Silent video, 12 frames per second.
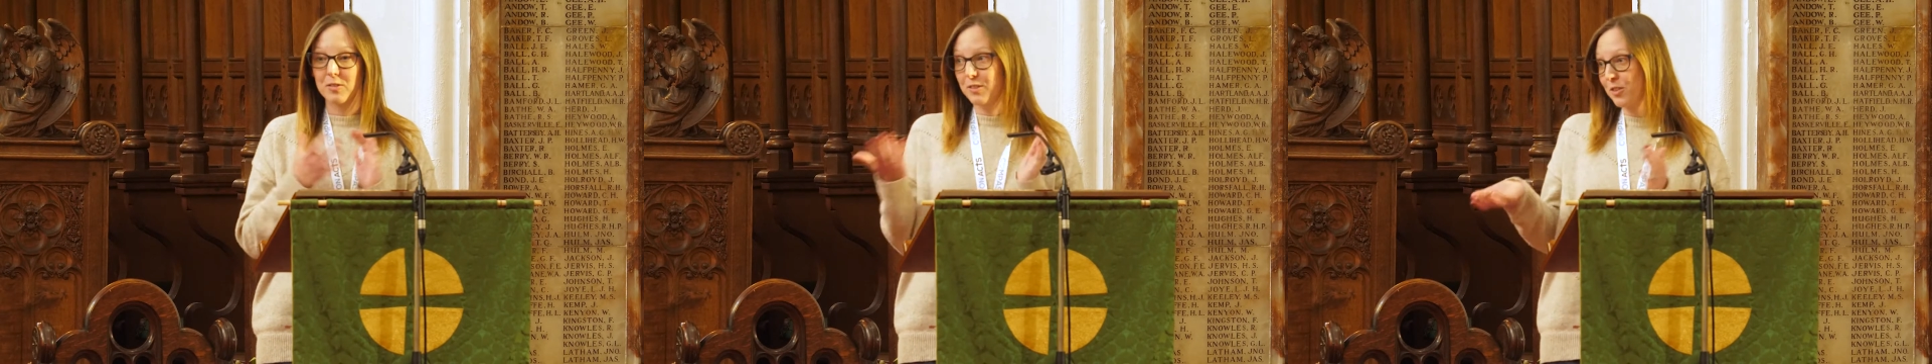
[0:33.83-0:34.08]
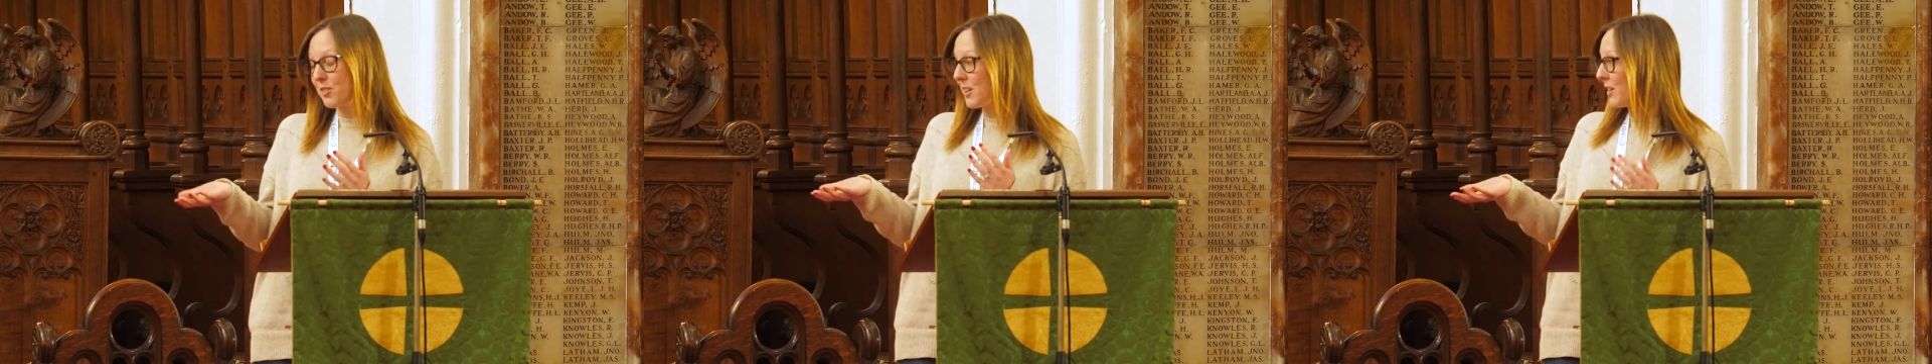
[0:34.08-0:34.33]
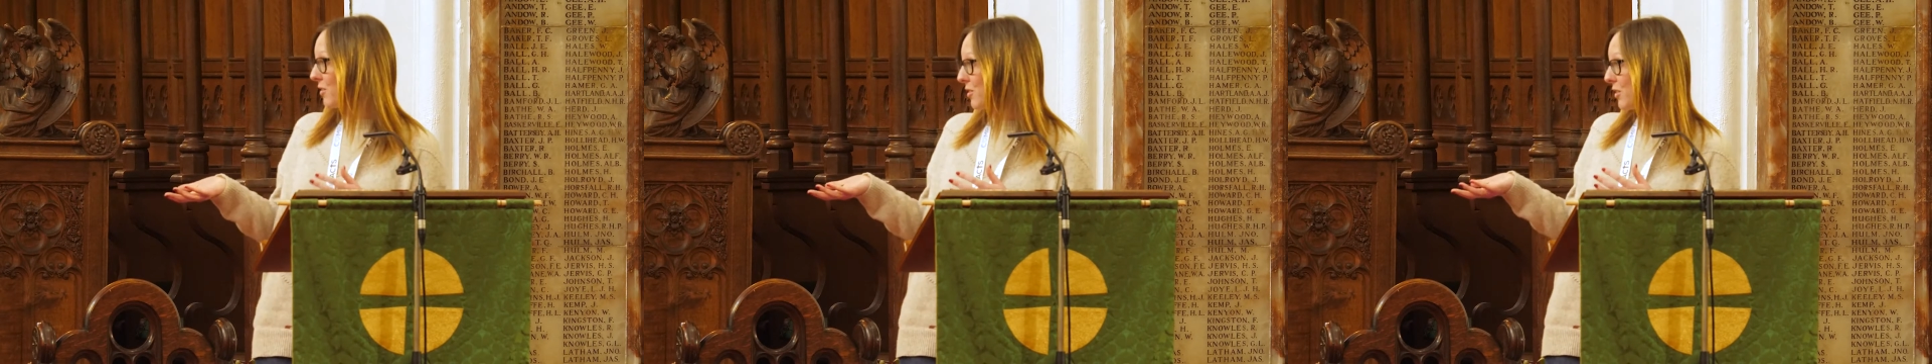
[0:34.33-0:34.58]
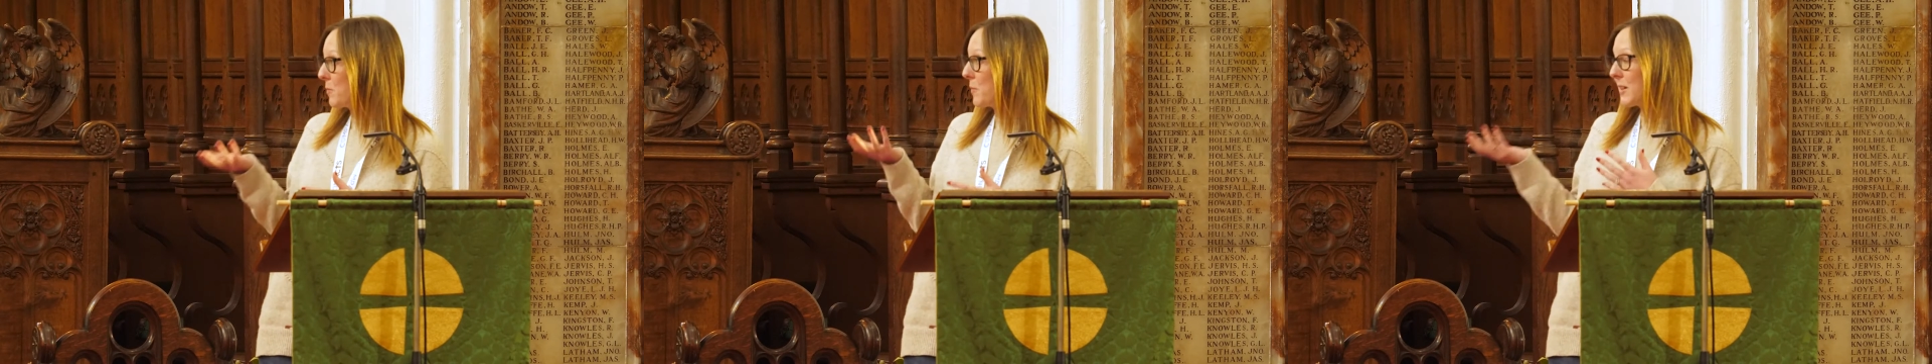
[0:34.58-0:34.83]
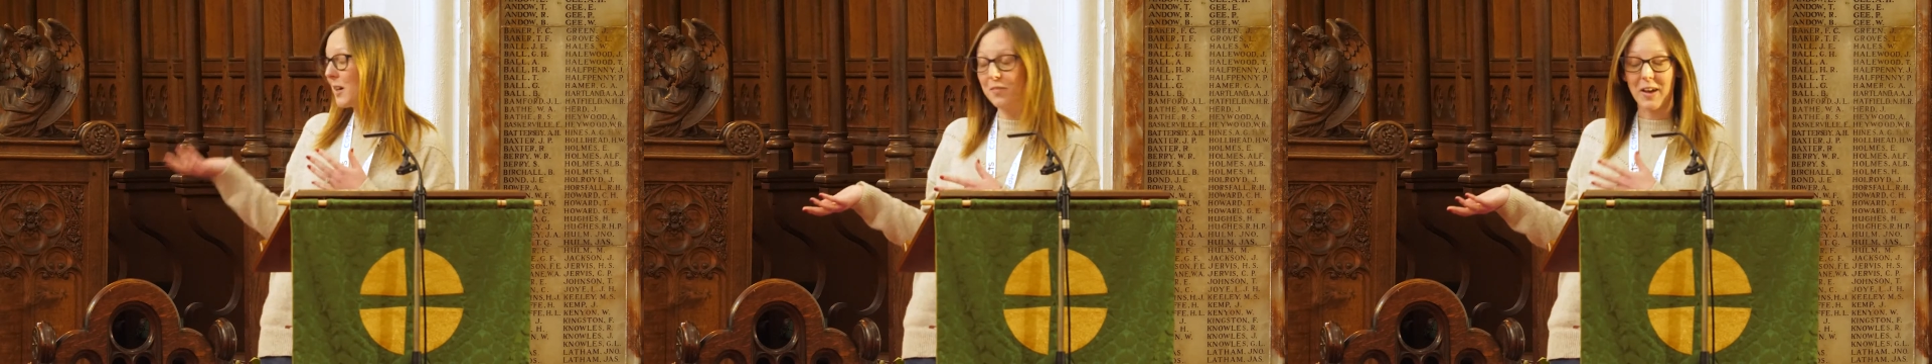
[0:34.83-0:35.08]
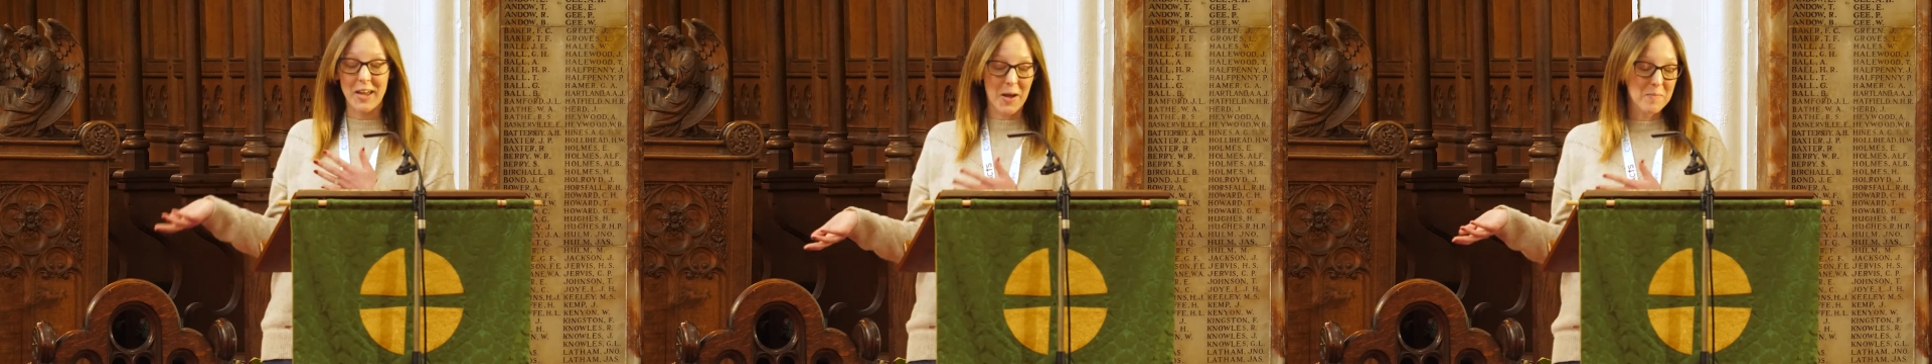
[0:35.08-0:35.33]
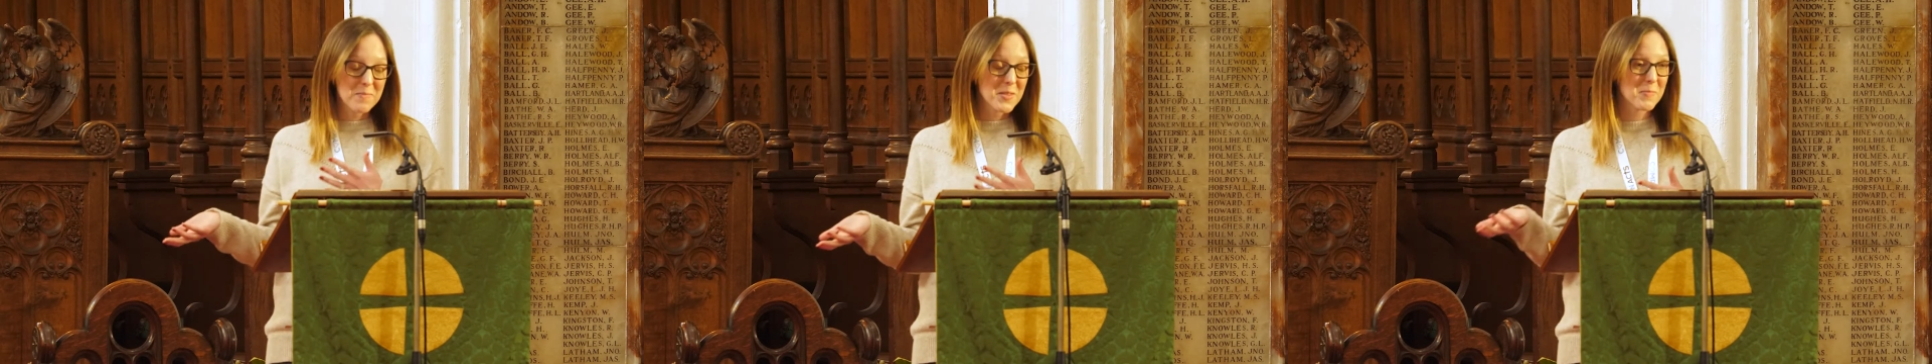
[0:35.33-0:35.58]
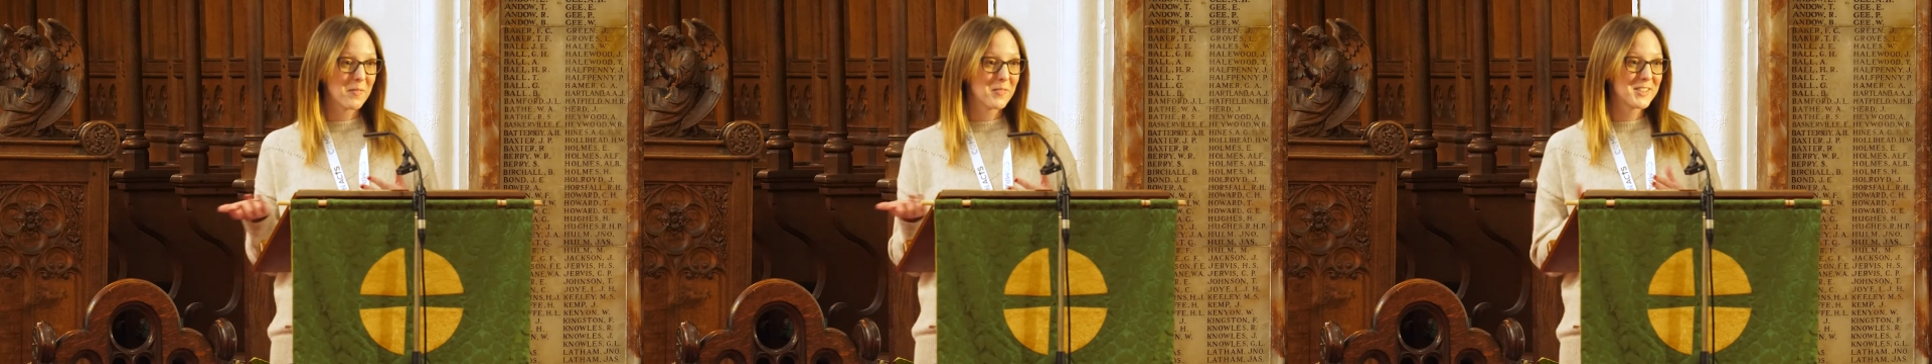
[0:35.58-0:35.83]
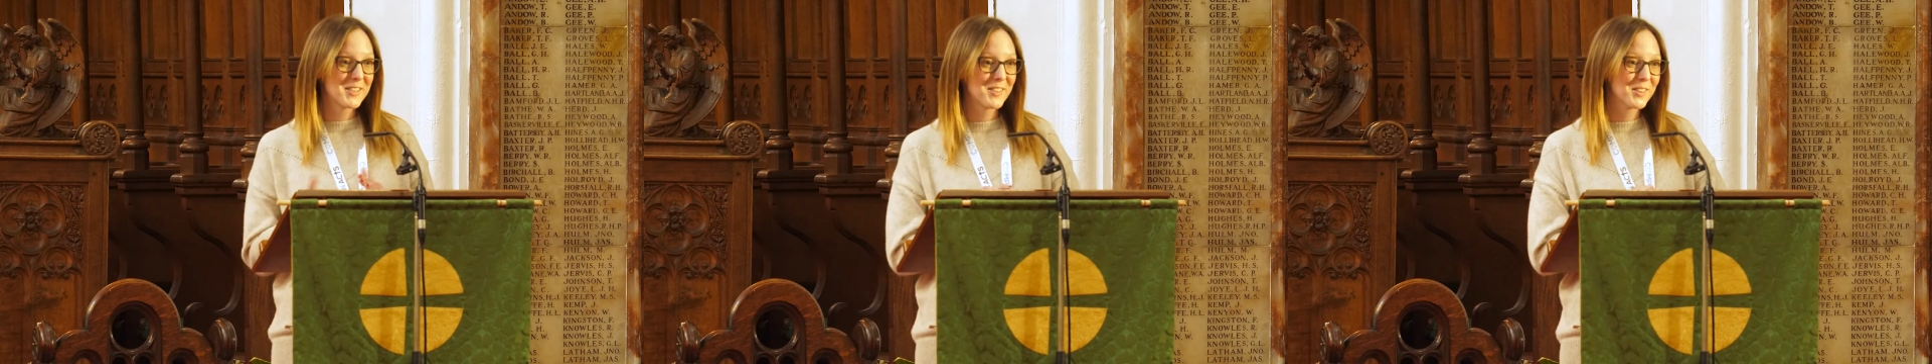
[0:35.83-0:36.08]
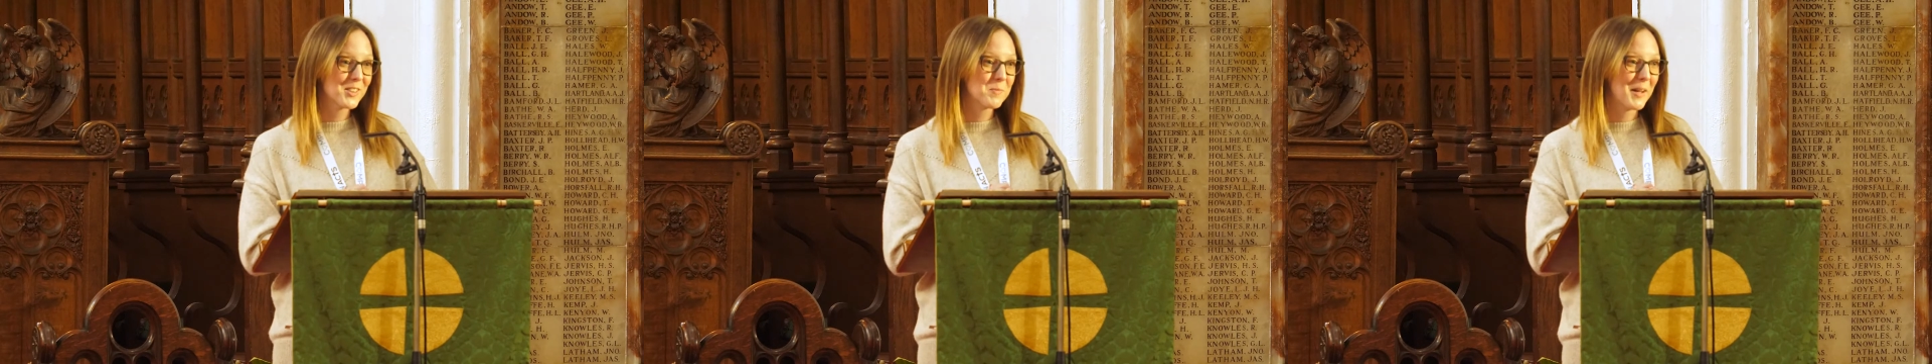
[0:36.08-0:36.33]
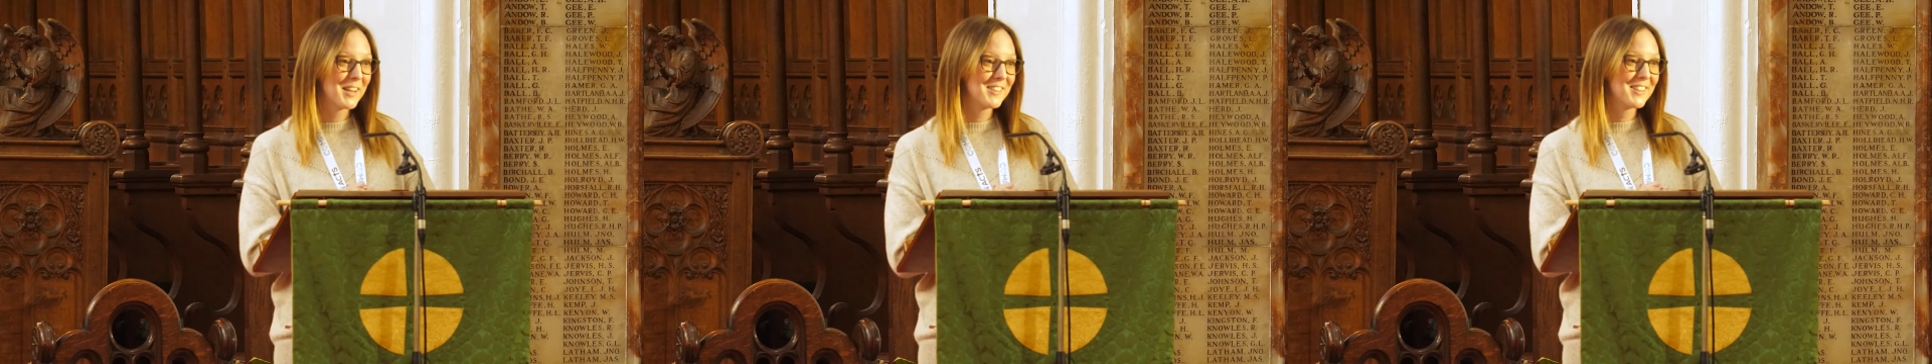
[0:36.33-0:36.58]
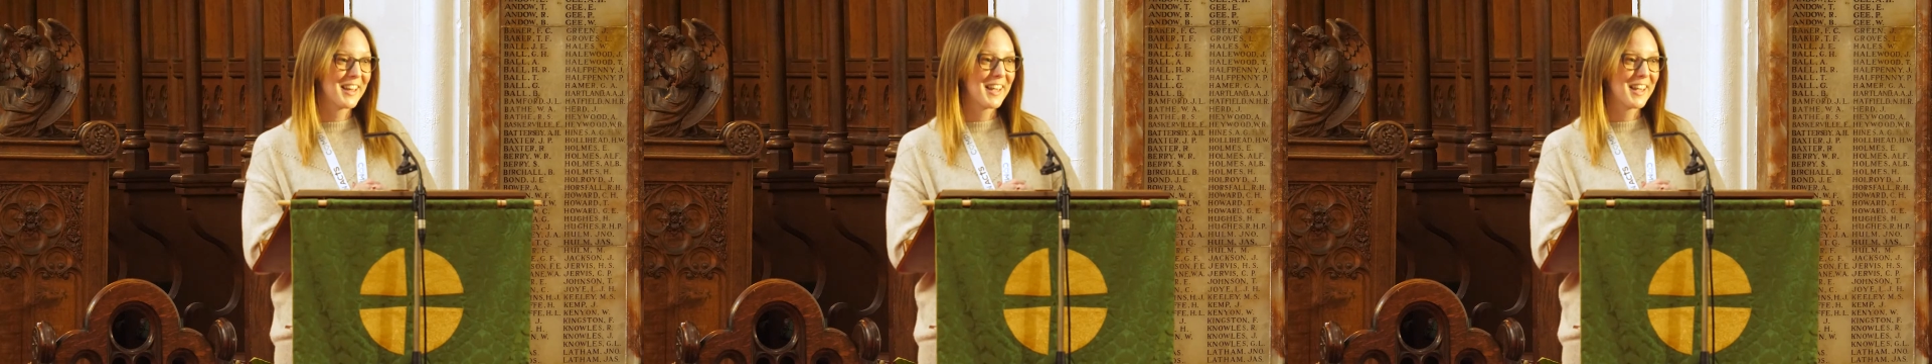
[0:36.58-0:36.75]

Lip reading: Just to introduce myself, I am the Poverty Reduction Manager.